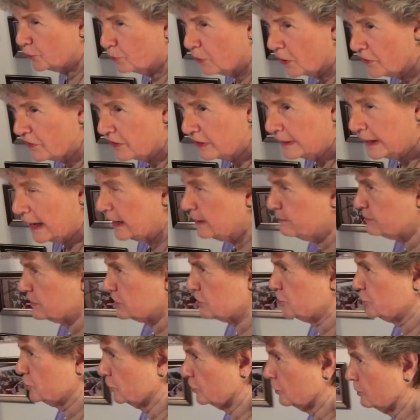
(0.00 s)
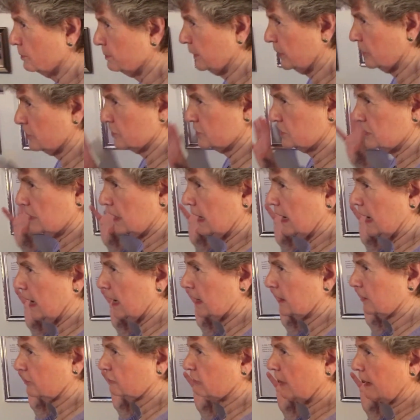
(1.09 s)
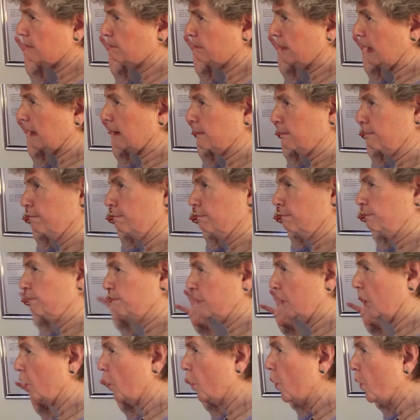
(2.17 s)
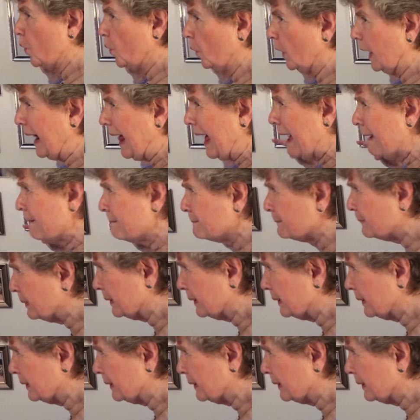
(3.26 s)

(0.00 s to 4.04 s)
know what the neighbours thought because they had a great big blue lamp.